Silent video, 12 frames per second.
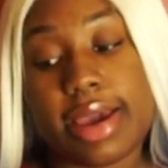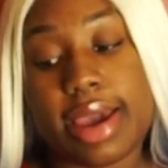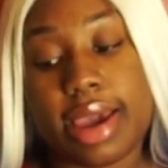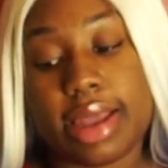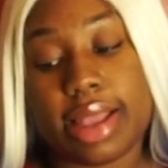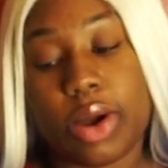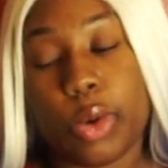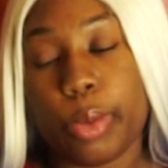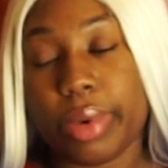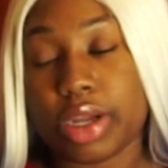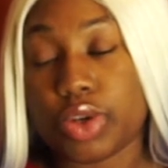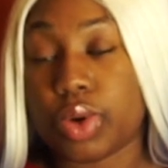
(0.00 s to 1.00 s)
and I will
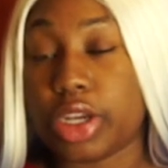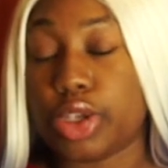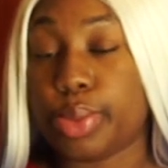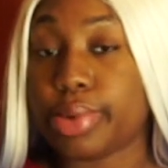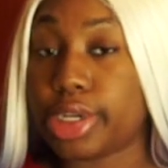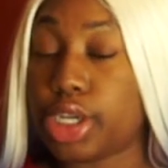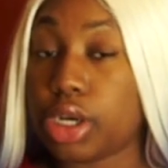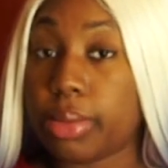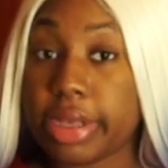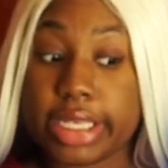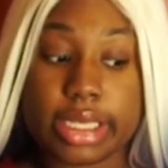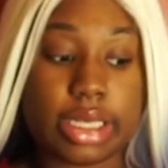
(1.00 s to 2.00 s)
make sure I support your
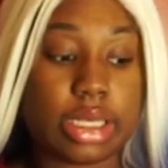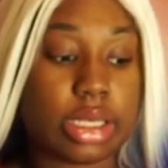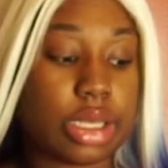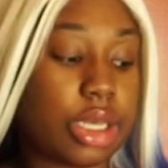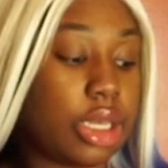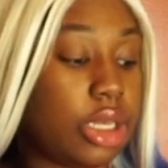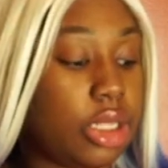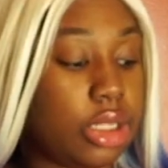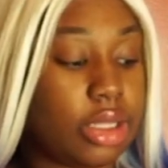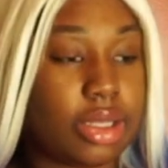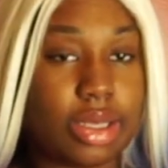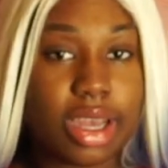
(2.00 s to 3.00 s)
business.
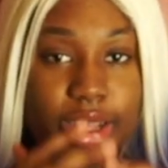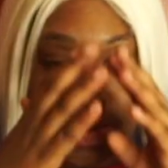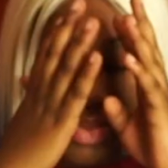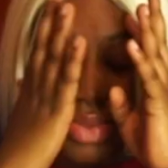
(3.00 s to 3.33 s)
And yeah,